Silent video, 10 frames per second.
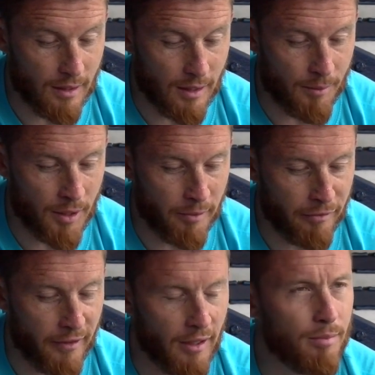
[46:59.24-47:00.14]
it wouldn't be
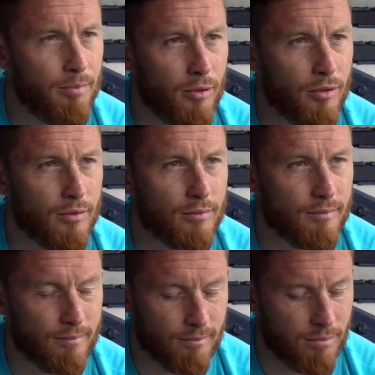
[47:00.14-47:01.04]
fair
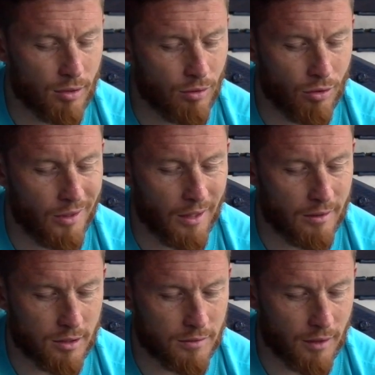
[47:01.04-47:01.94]
putting Louis in
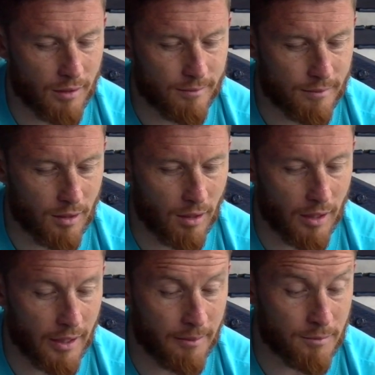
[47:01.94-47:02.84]
just for a couple of
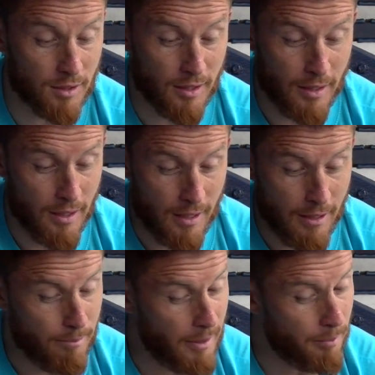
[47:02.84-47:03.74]
games.
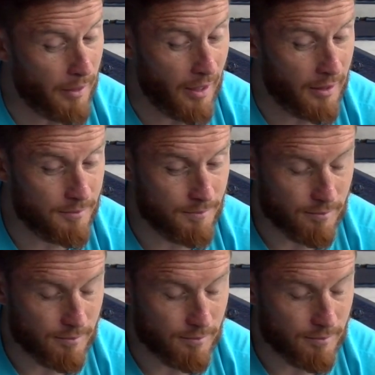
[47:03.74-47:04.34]
Big Brian,